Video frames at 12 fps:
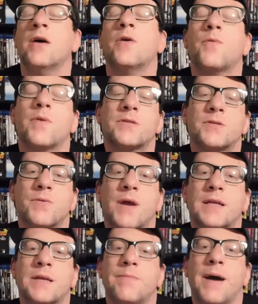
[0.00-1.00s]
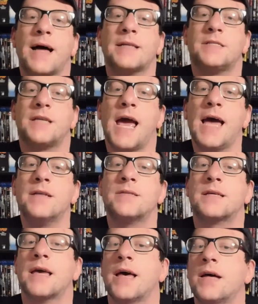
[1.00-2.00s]
was directed by Chad
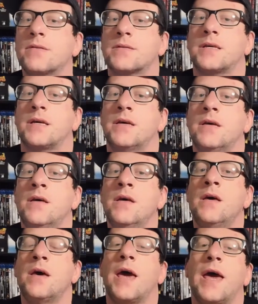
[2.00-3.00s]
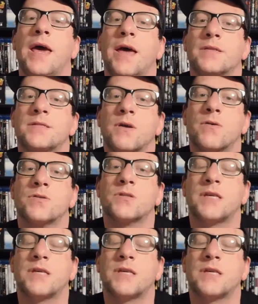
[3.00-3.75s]
Skahelski and stars